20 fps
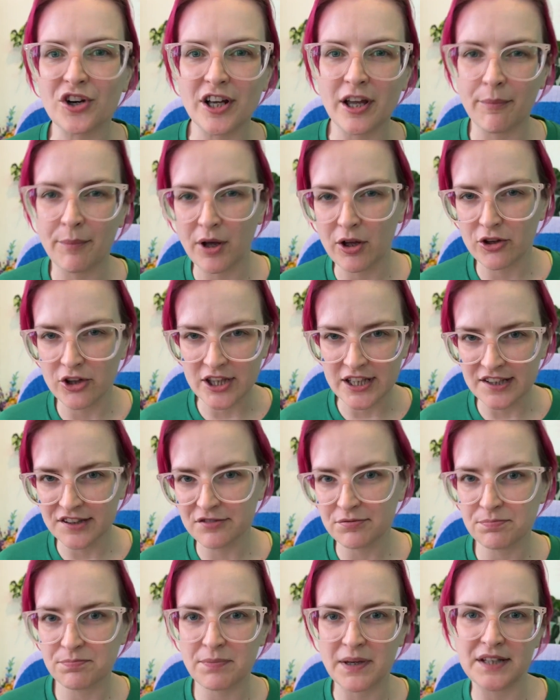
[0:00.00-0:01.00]
about
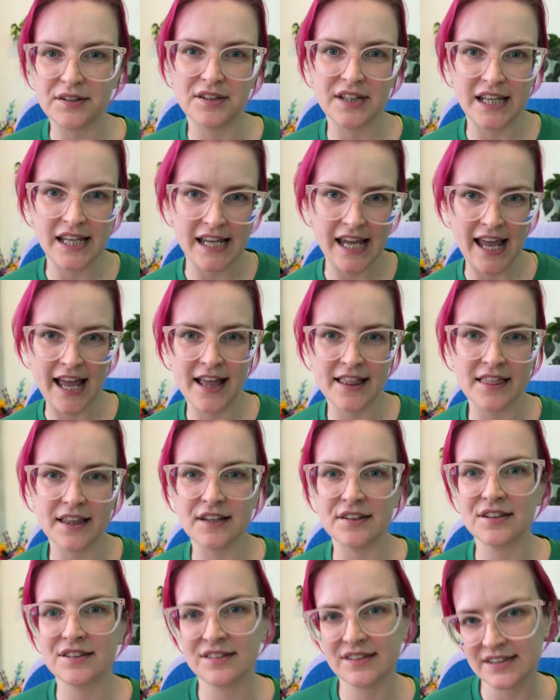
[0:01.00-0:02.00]
this pesky
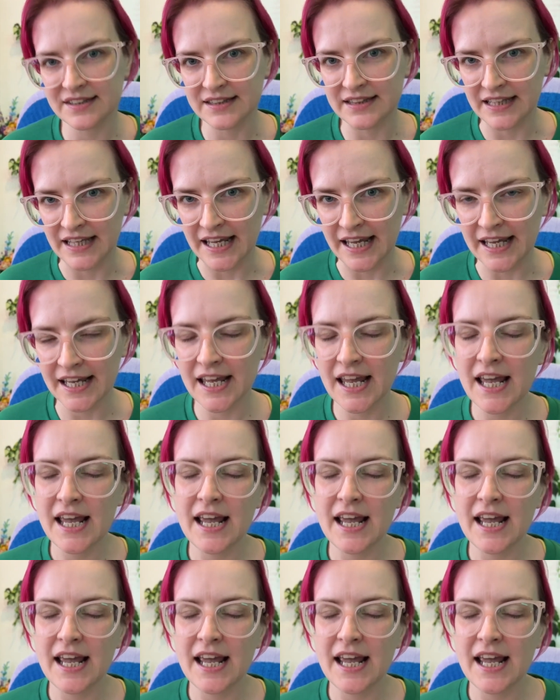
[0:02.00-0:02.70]
ethics thing.